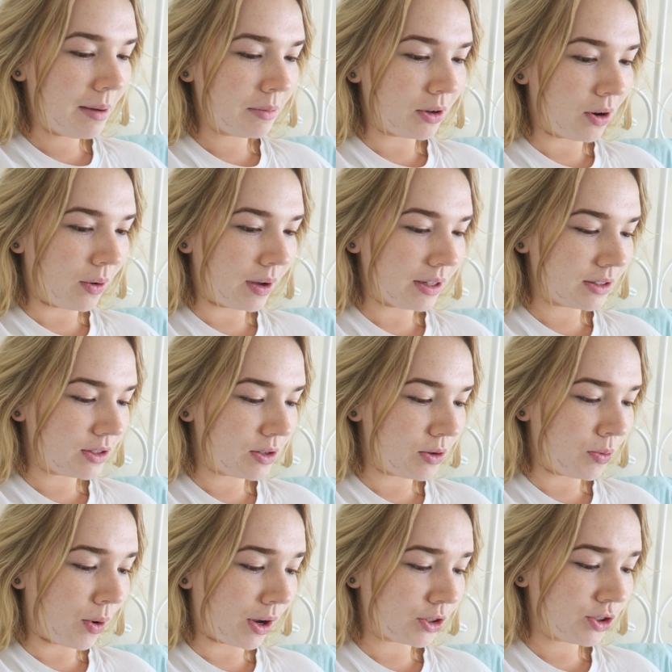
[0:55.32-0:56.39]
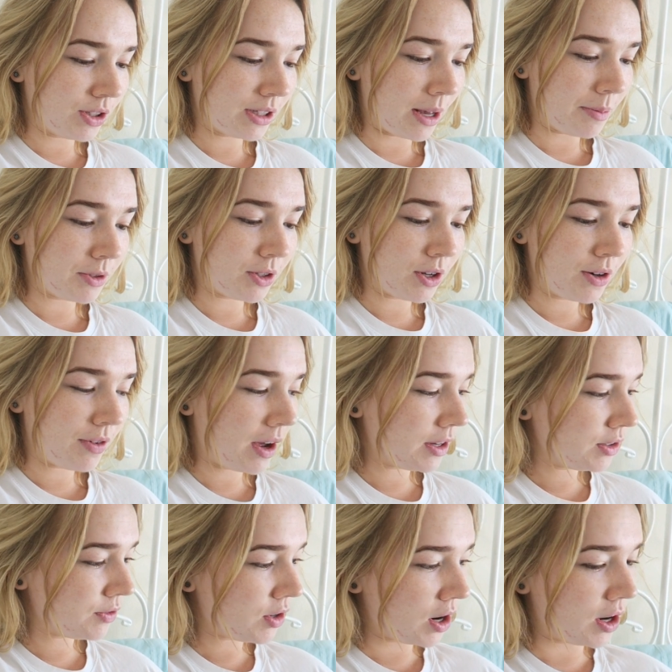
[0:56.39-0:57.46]
am going to watch this episode of
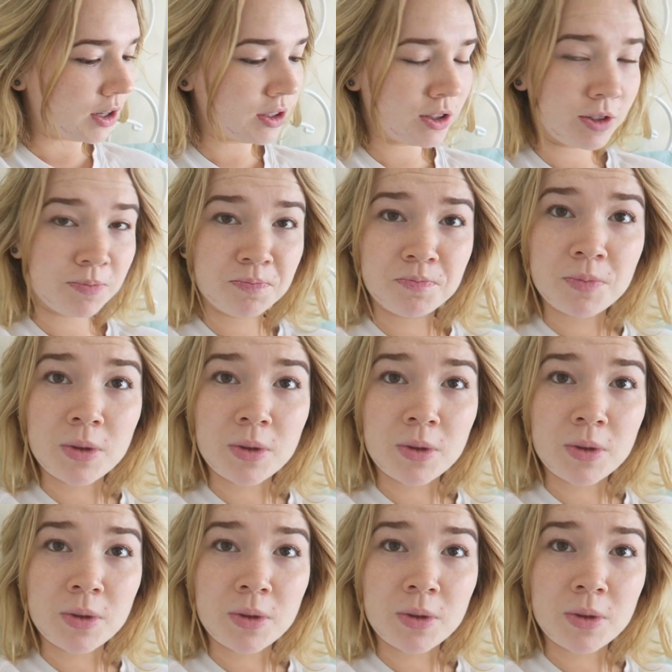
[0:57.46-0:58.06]
House of Cards,